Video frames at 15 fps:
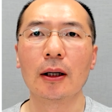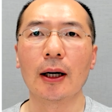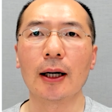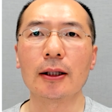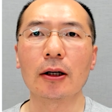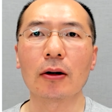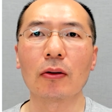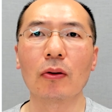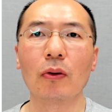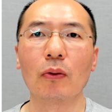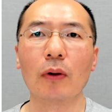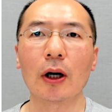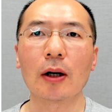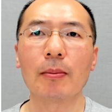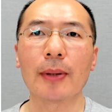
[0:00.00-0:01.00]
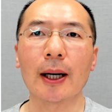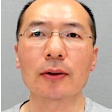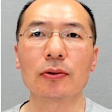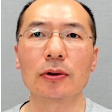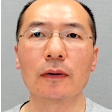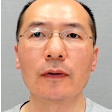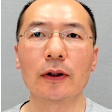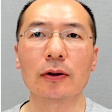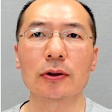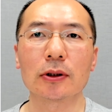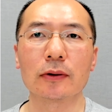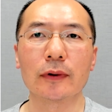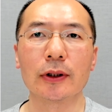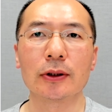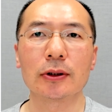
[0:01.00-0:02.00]
Hi there, welcome back to the video
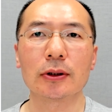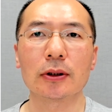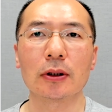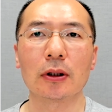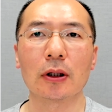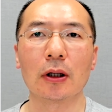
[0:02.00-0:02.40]
series